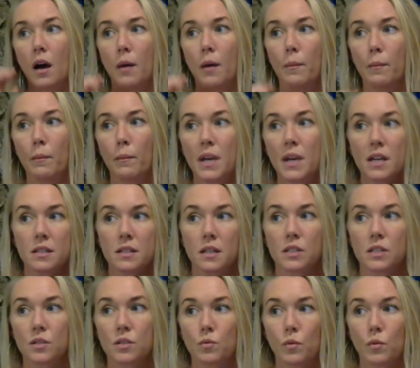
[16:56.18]
because I
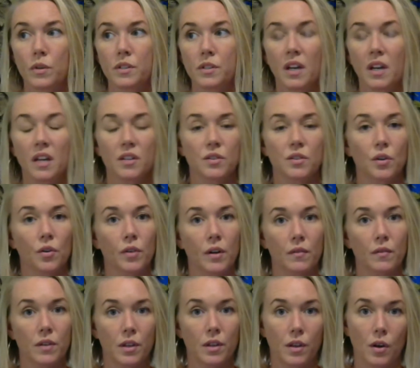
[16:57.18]
just wanted to kind of turn
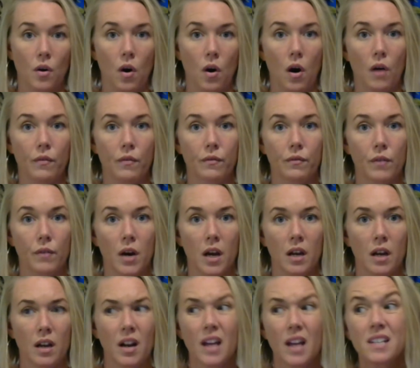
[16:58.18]
everything off,
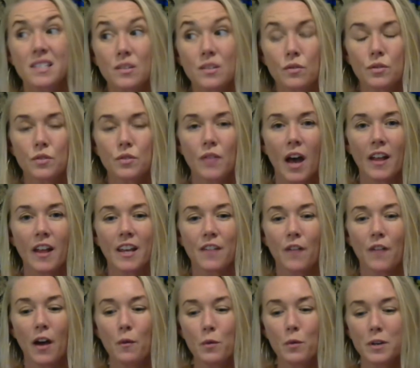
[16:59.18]
right? And I still do that. Like if
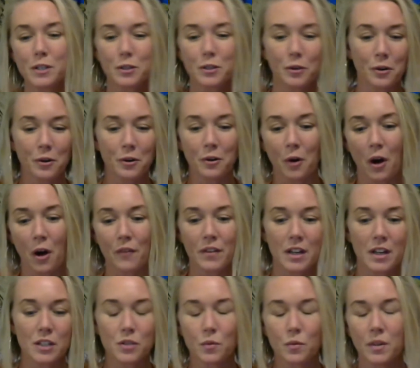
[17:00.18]
I want to turn off and
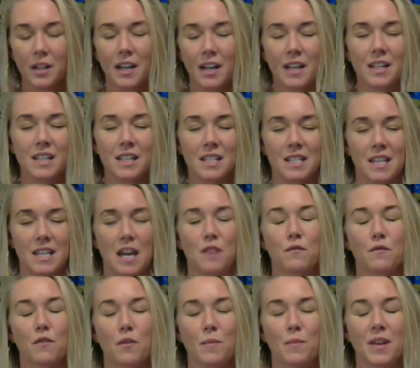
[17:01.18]
I just want to kind of escape
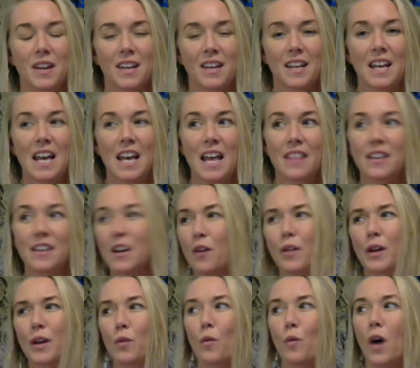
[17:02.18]
for a minute, then I'll
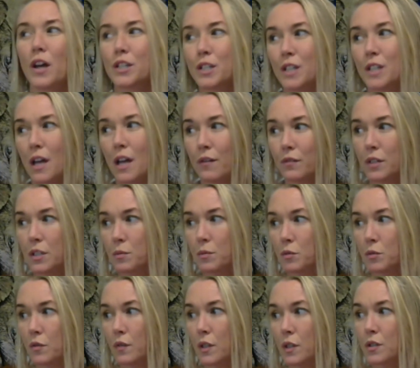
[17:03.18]
like watch a Netflix
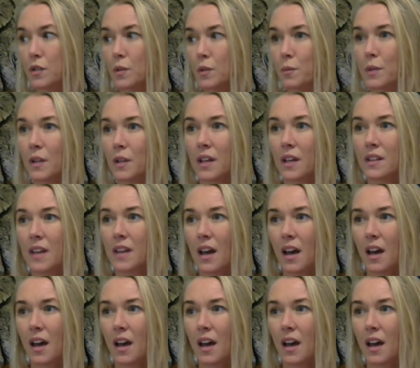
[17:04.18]
movie or something like that,